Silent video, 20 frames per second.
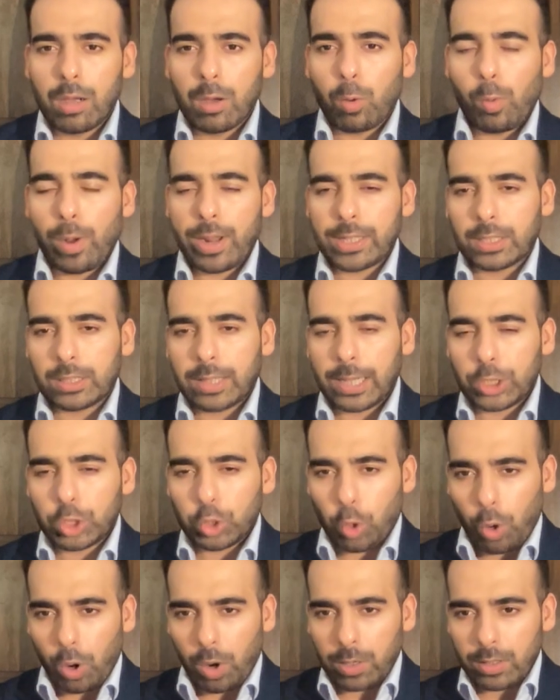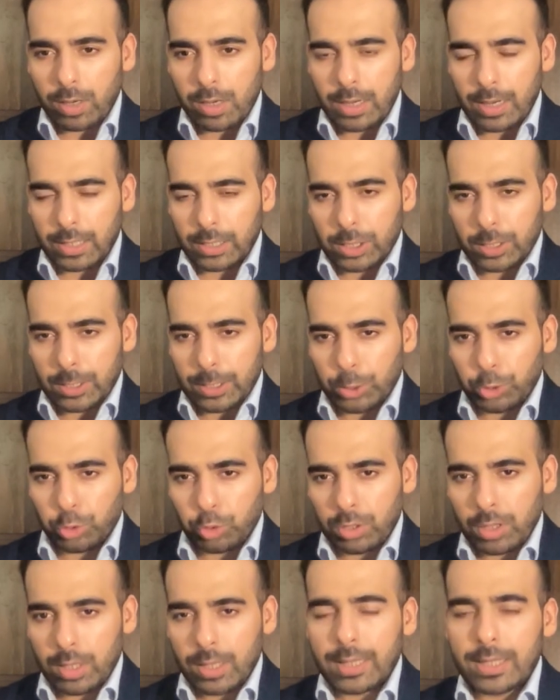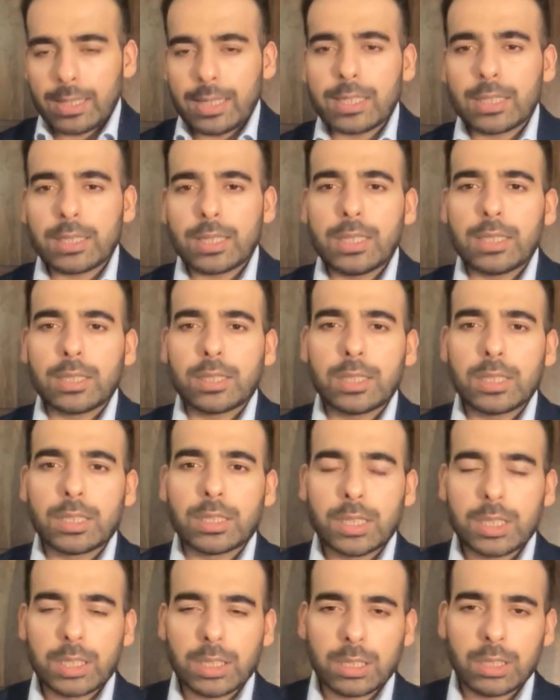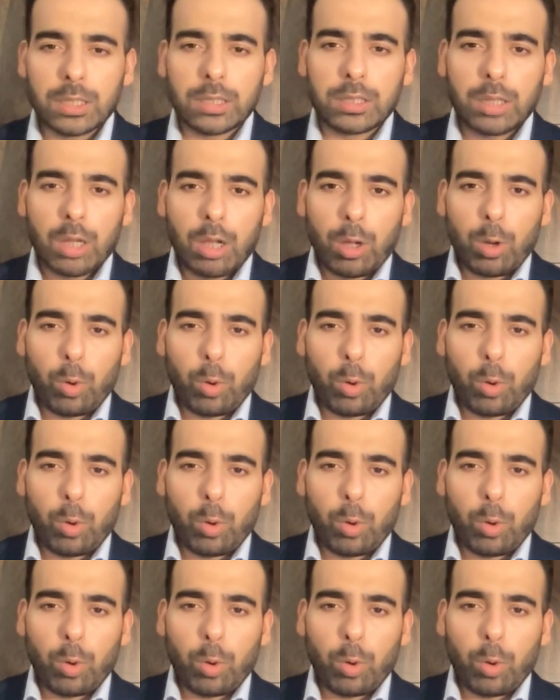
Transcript: where such ordinary legislation is inconsistent